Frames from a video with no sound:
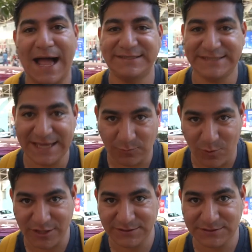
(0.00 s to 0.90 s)
I say it
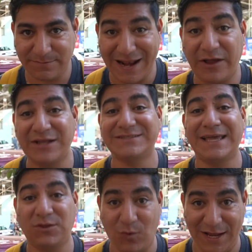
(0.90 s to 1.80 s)
once, but I'm gonna
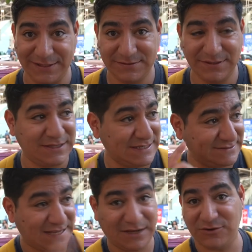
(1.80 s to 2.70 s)
say it twice.
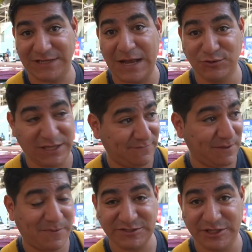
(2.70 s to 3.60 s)
These tacos outside of
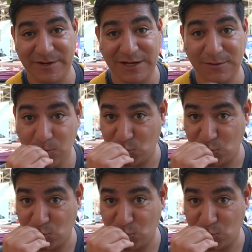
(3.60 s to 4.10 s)
the bus terminal,